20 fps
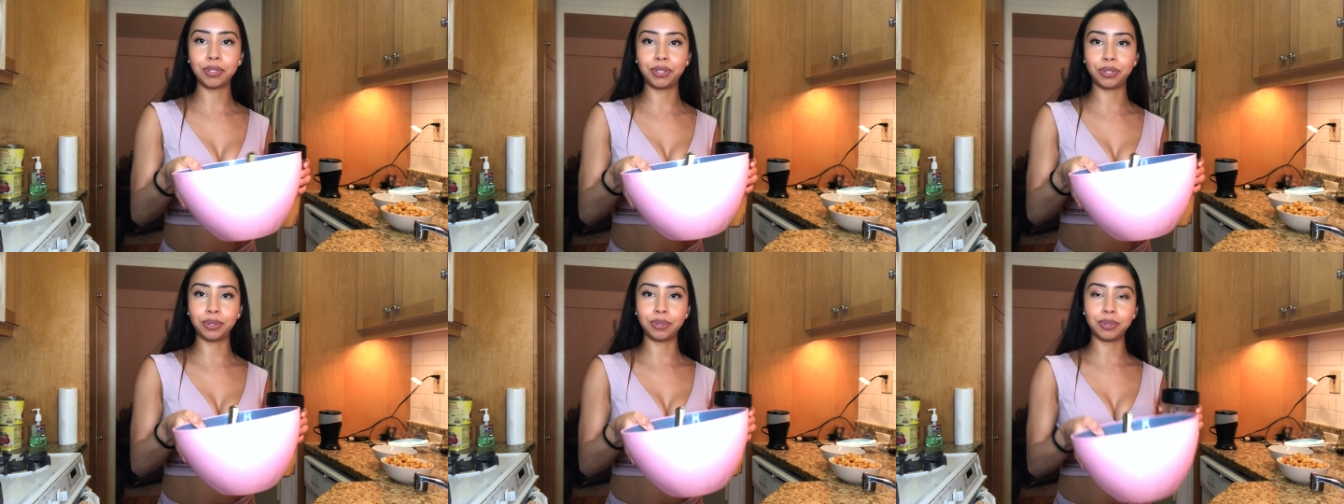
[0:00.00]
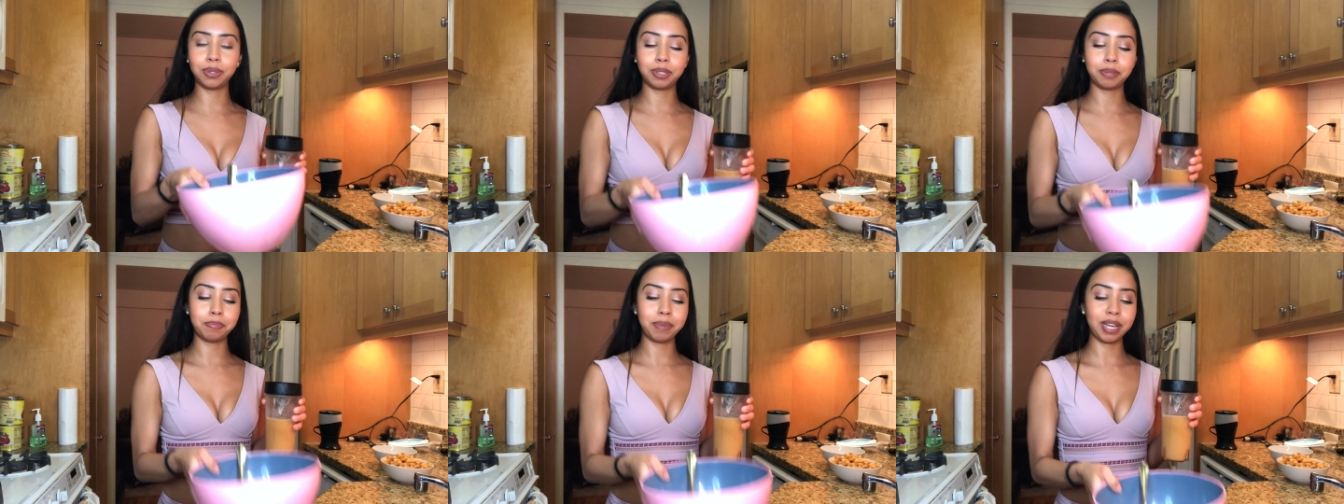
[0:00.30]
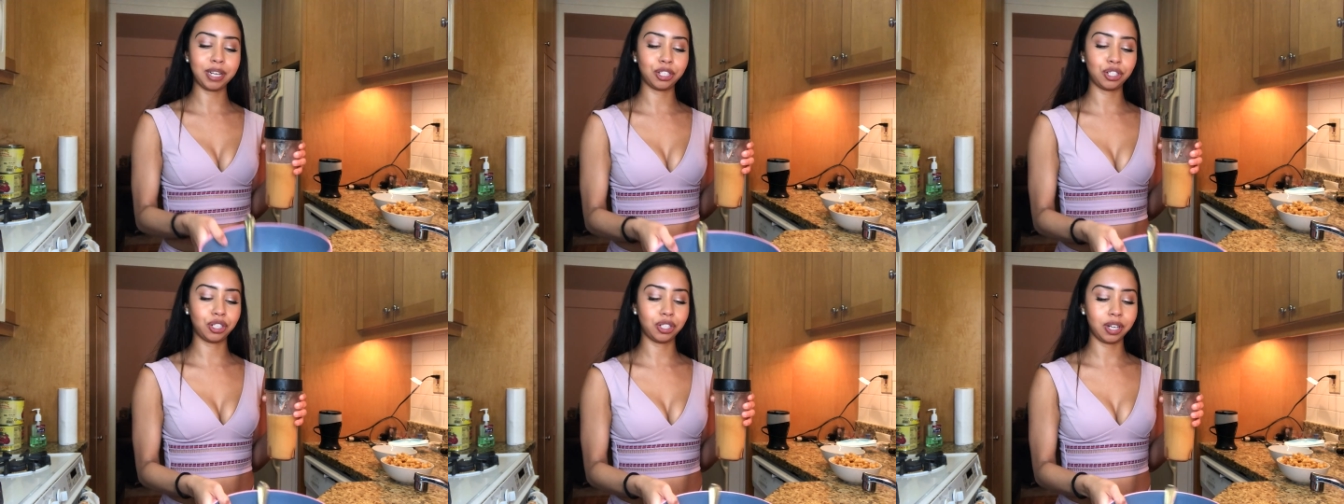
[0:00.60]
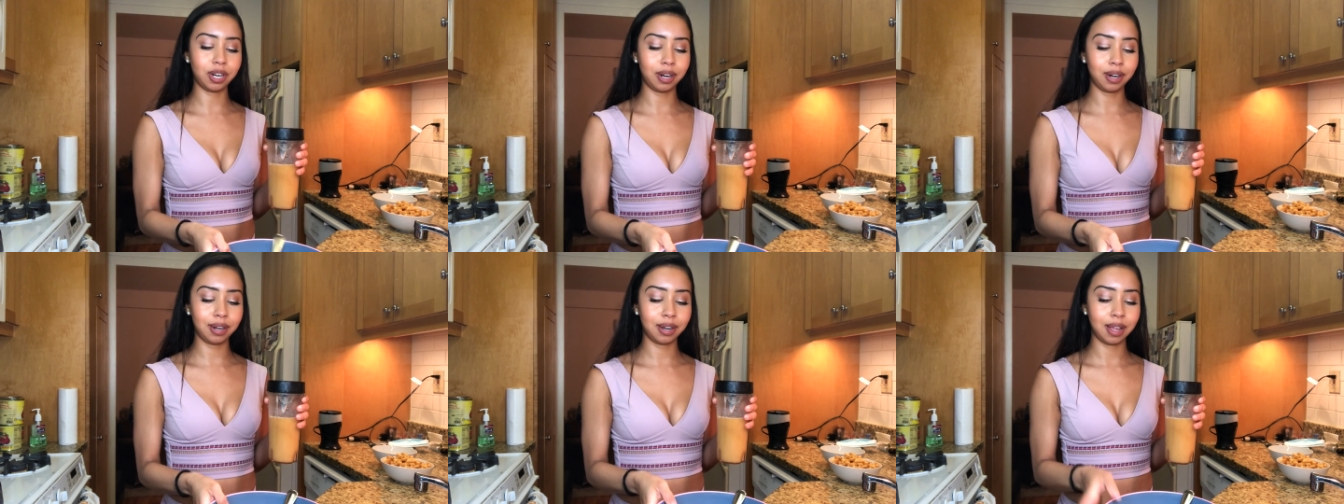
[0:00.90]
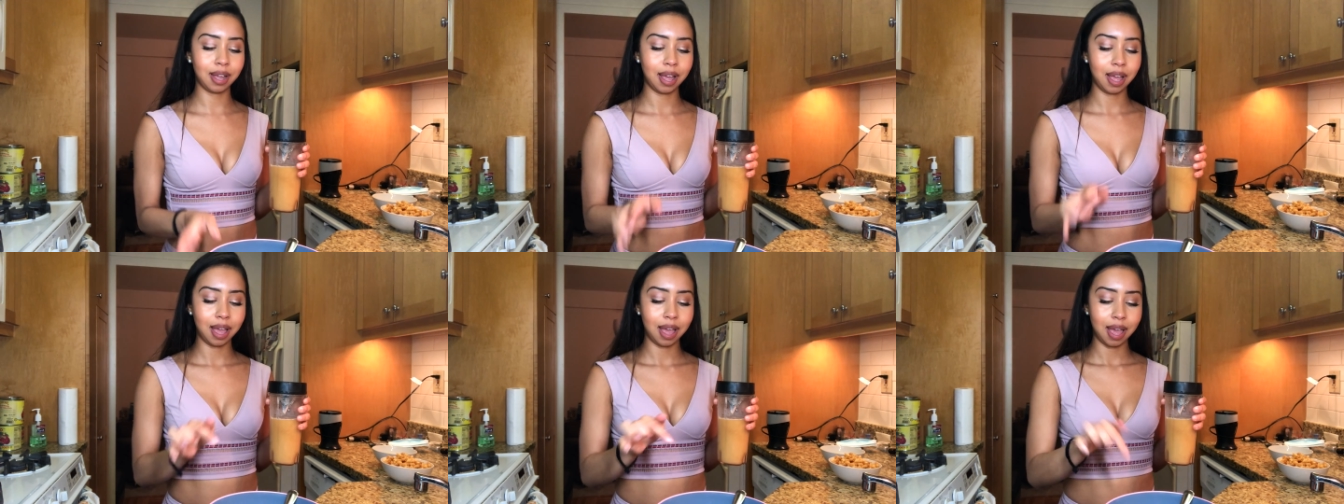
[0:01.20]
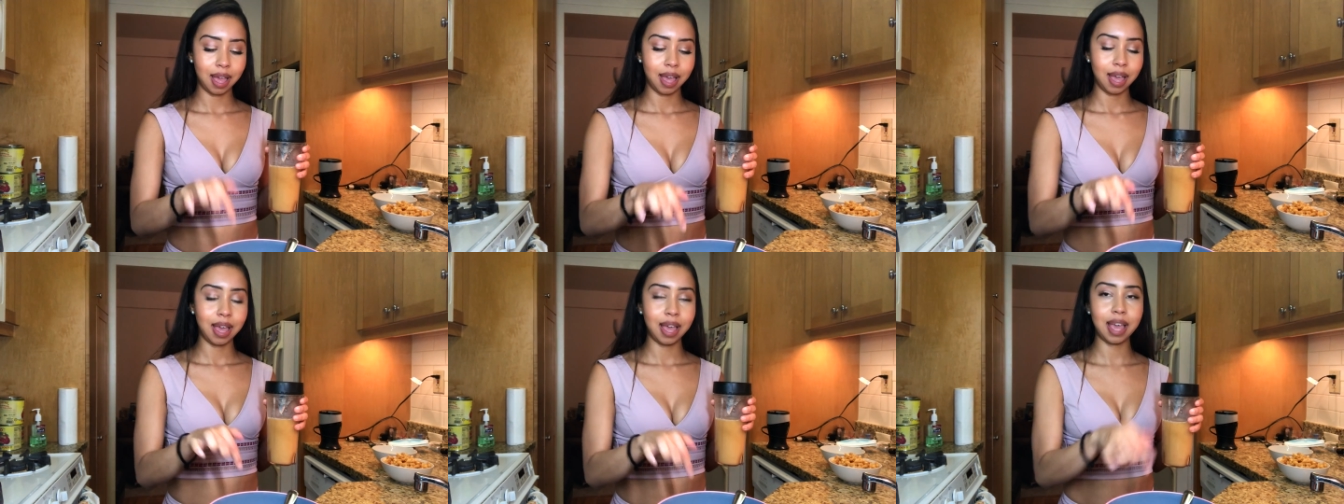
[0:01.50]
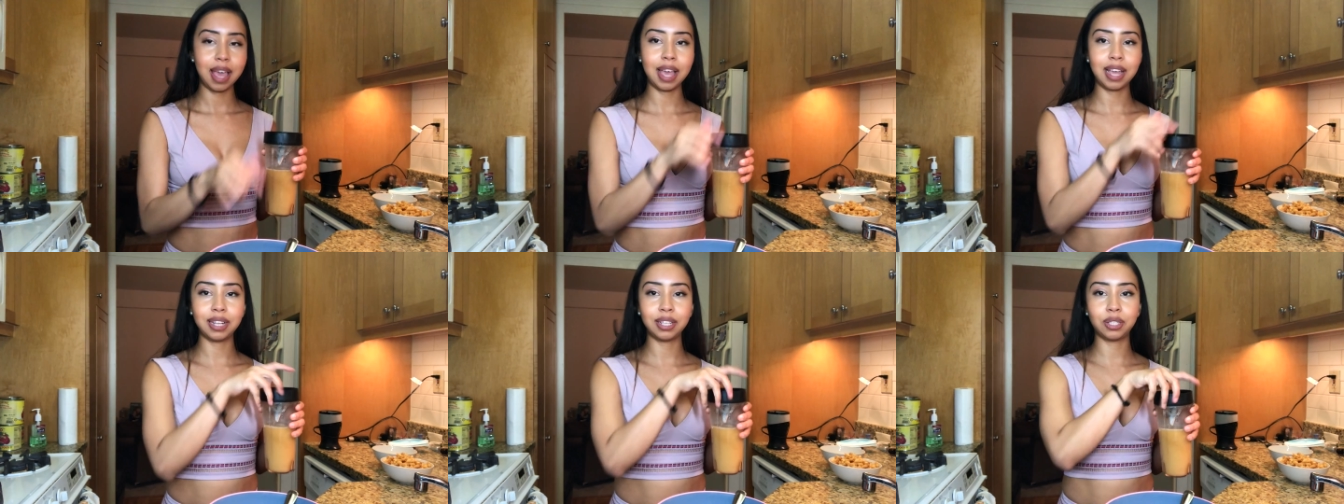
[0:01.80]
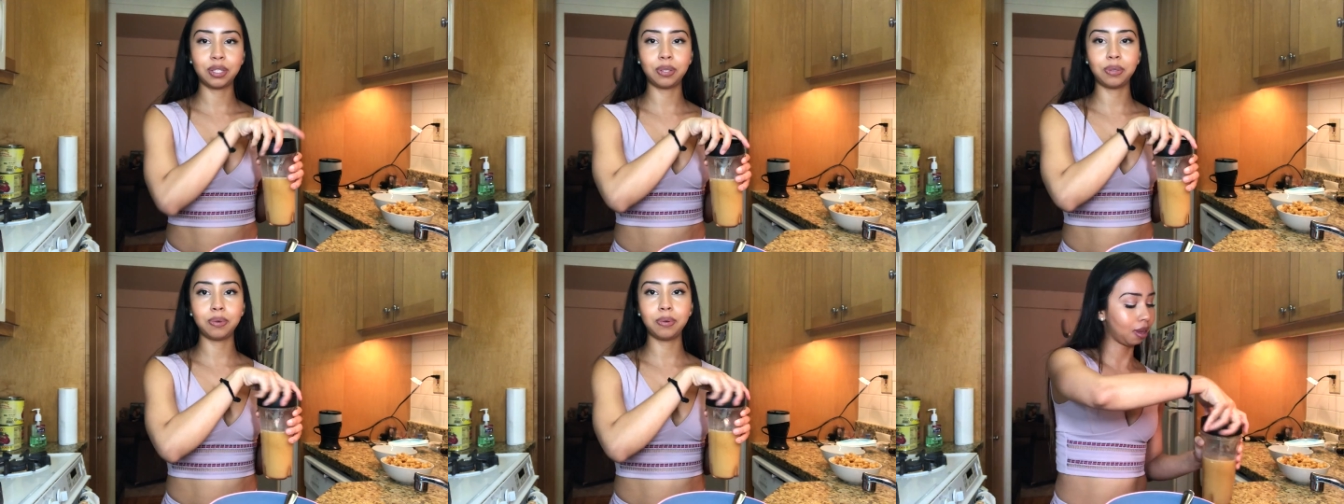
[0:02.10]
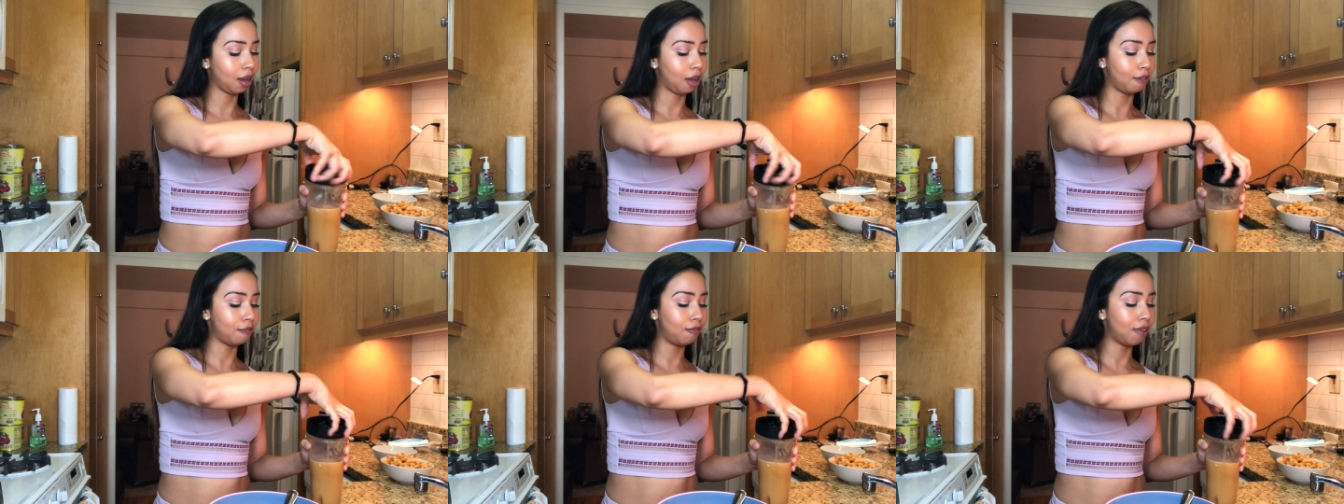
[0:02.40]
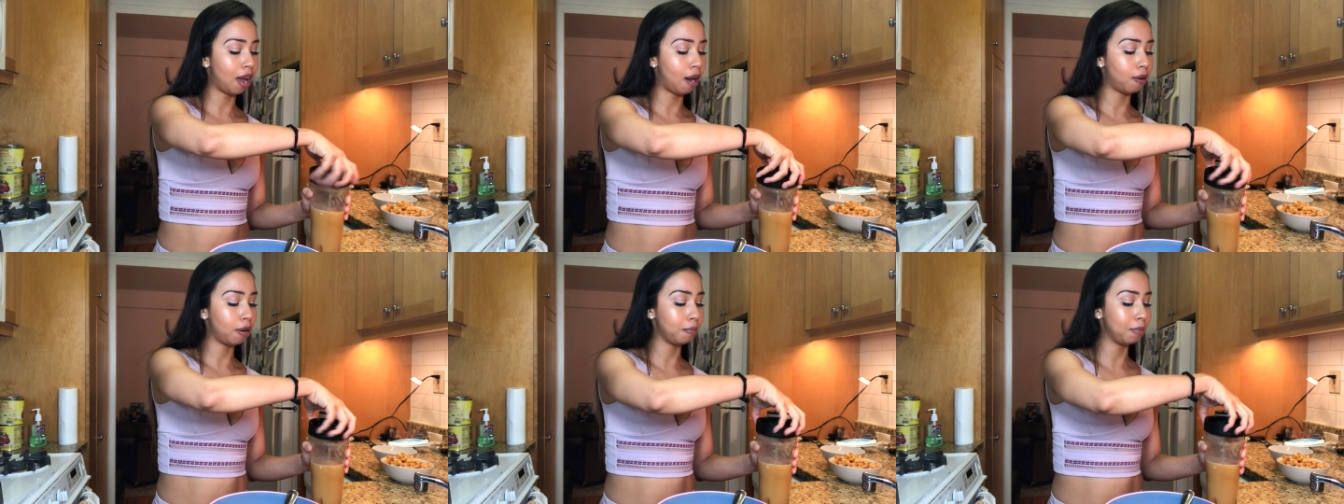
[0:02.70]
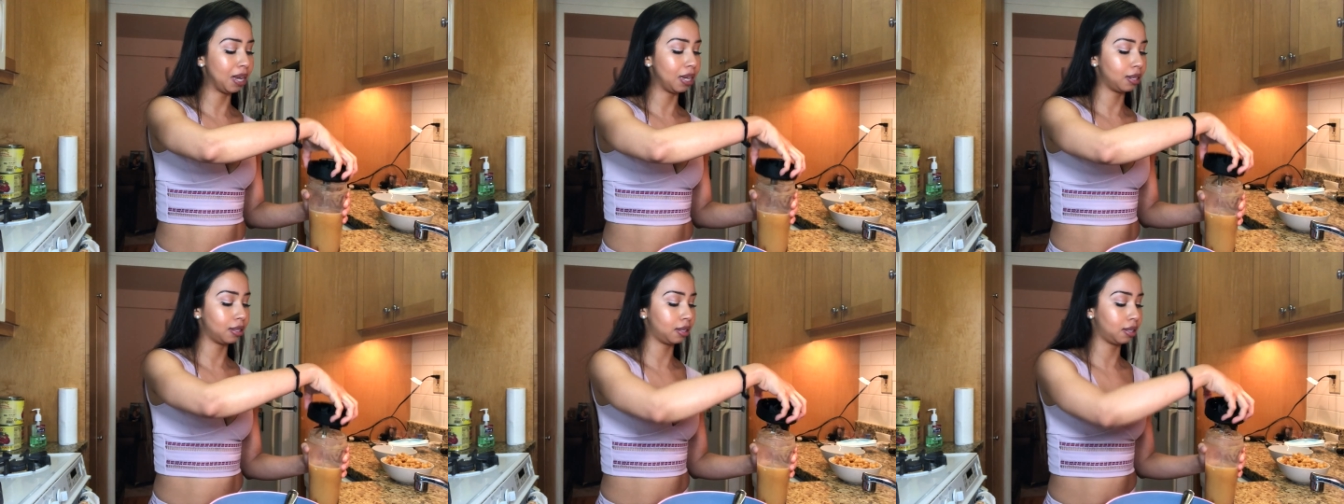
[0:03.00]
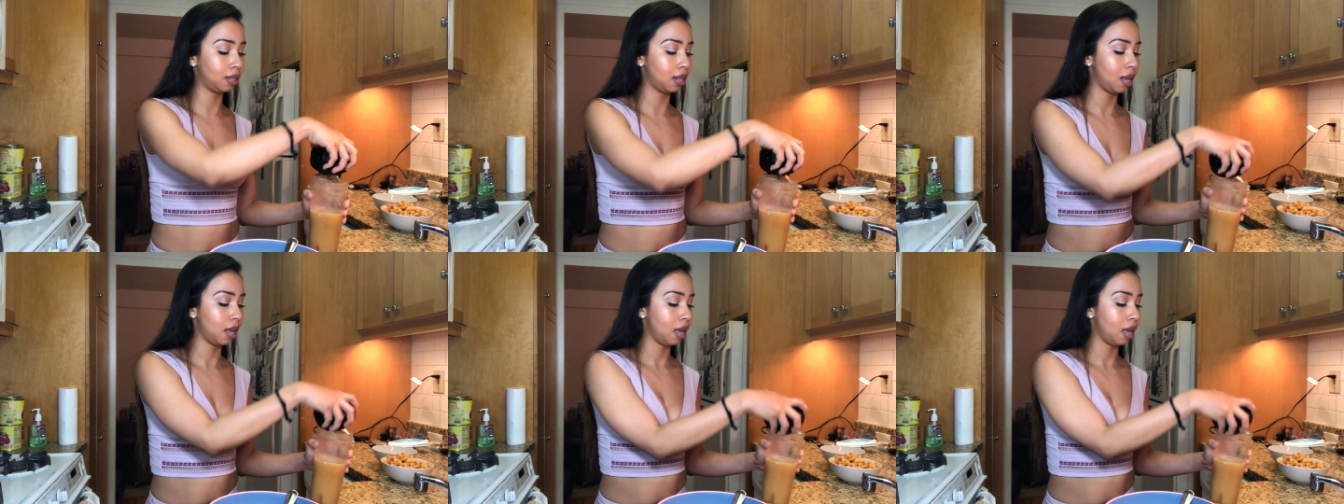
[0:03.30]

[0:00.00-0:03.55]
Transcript: juice mixture into flour mix.